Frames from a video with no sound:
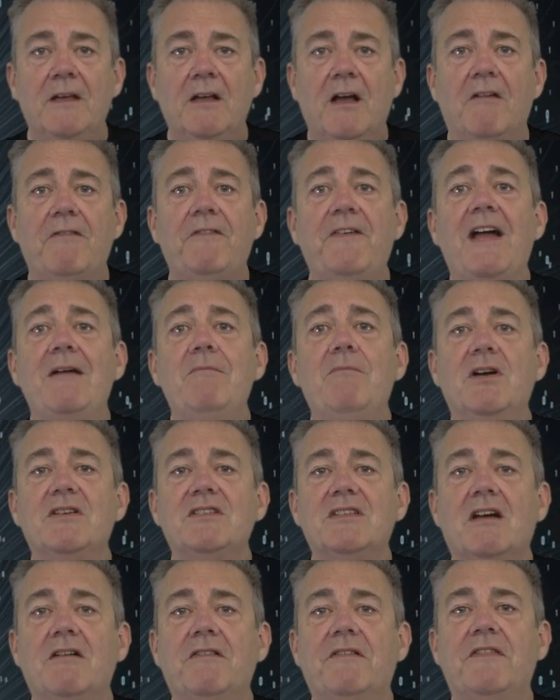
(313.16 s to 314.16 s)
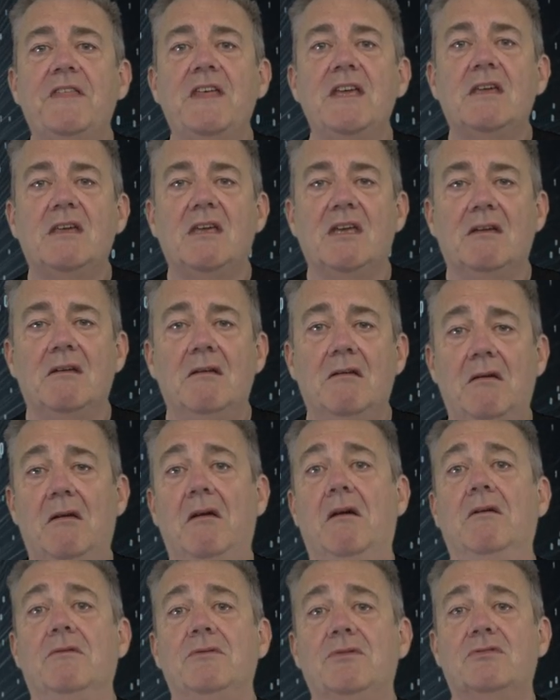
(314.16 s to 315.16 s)
I found myself thinking,
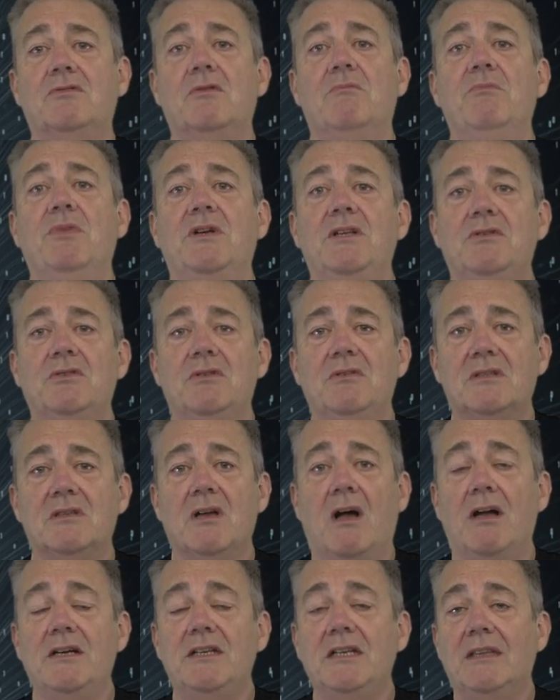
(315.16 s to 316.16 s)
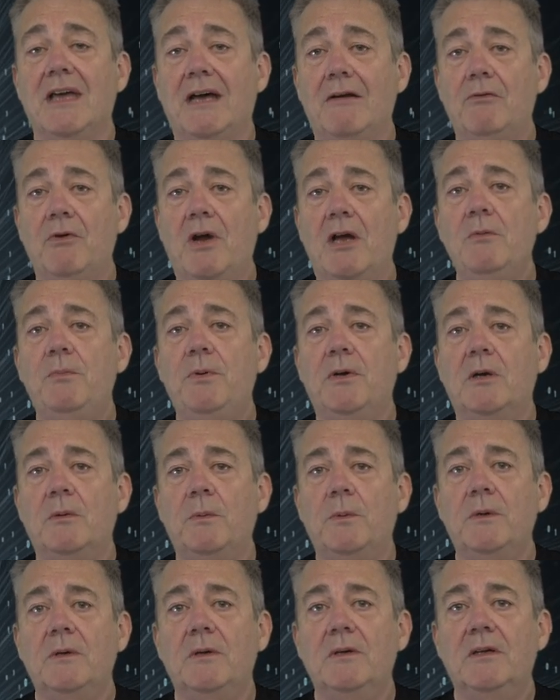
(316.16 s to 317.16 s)
somebody should tidy that rope up.
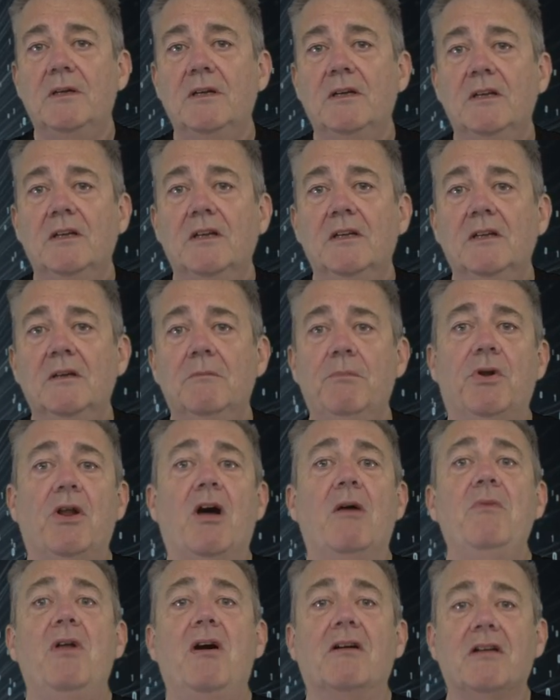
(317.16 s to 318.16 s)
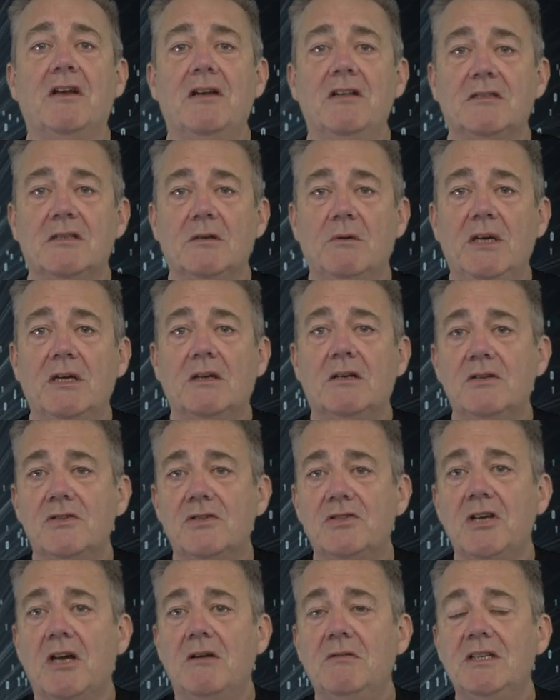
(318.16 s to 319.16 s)
But I'm not going to do it because
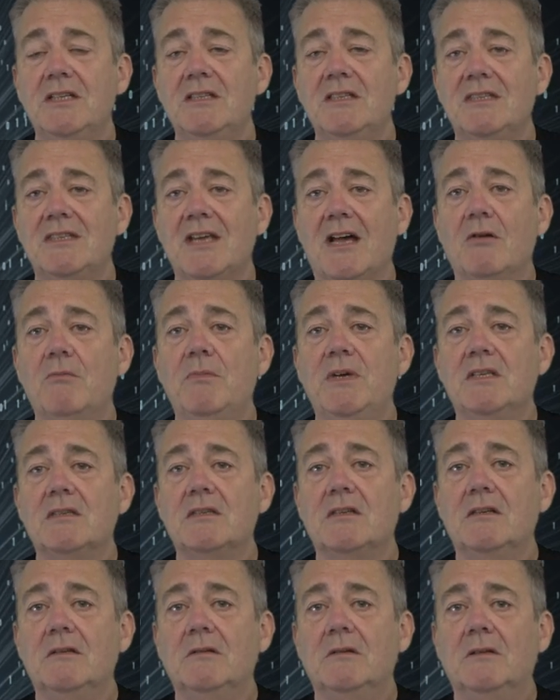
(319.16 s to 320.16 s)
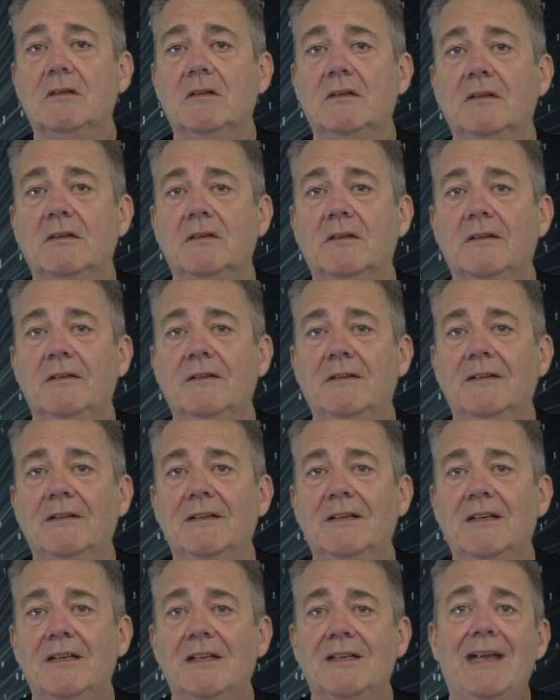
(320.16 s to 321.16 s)
Joe didn't tell me to.
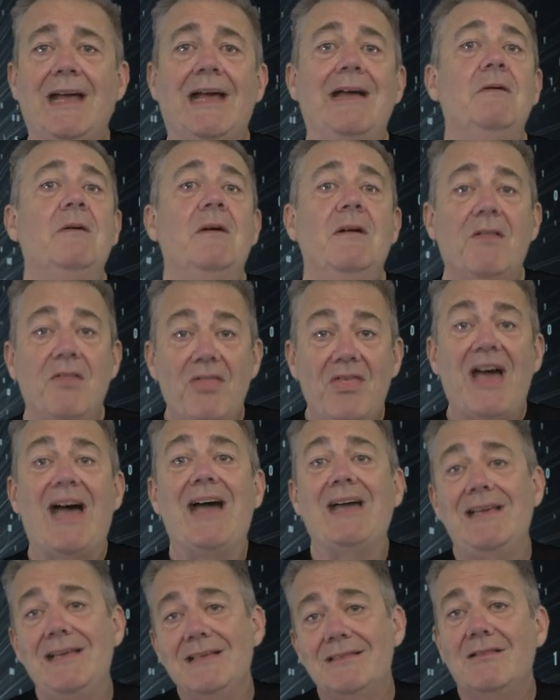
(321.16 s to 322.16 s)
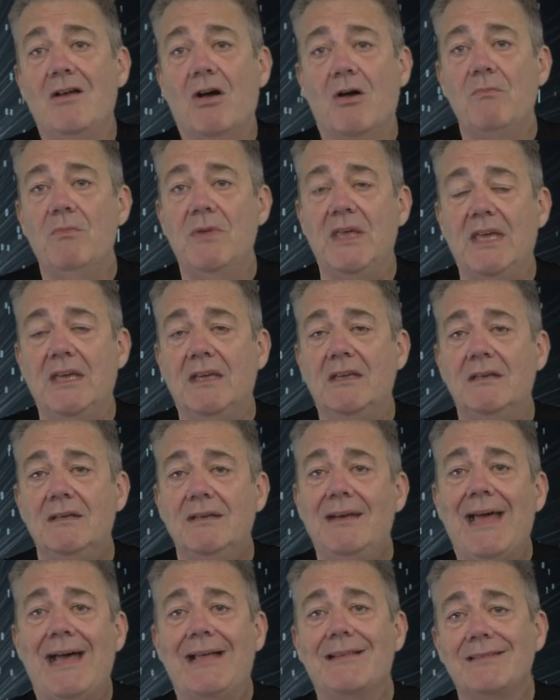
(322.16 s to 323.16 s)
Now, that is not me.
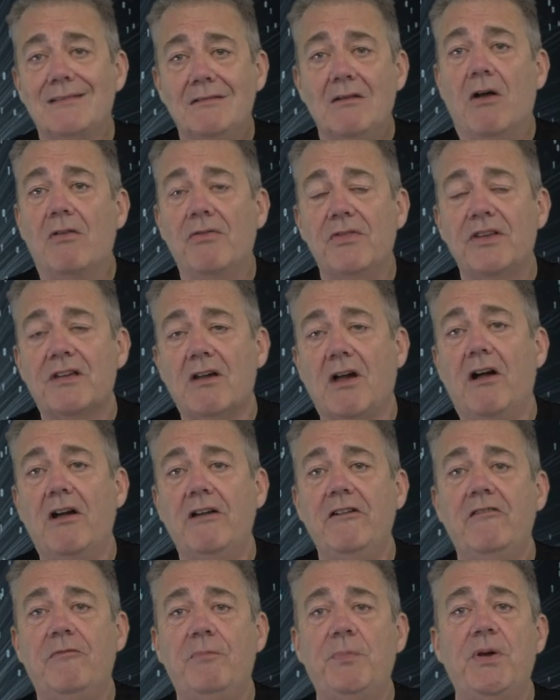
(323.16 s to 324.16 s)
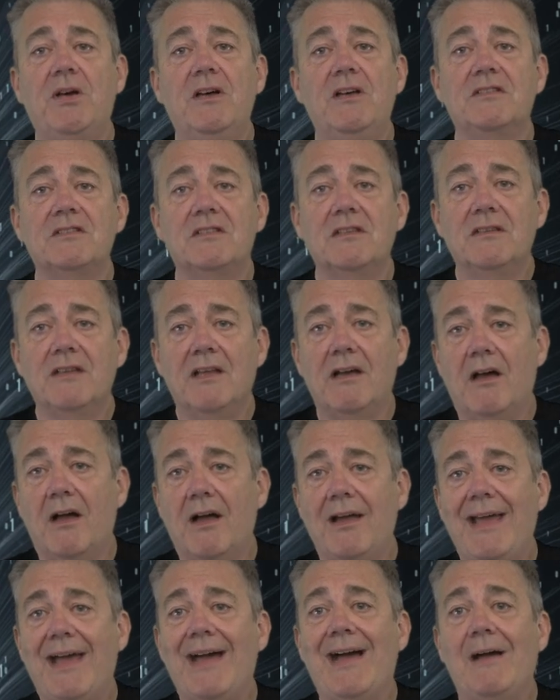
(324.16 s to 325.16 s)
That's not the kind of person that
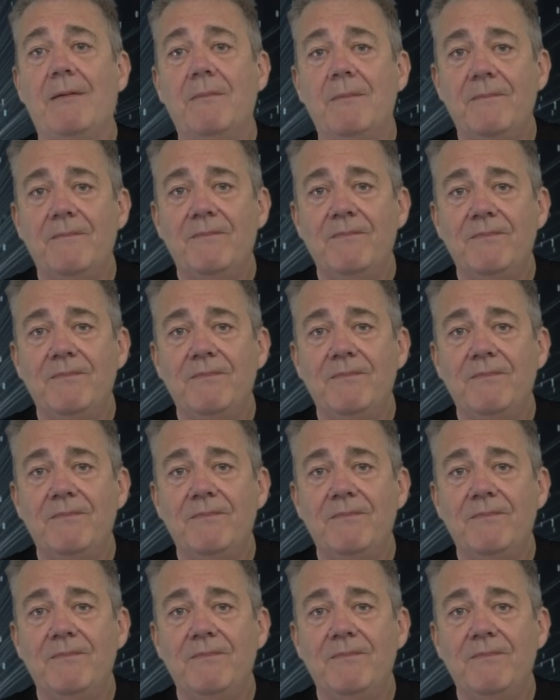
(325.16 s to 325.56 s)
I am.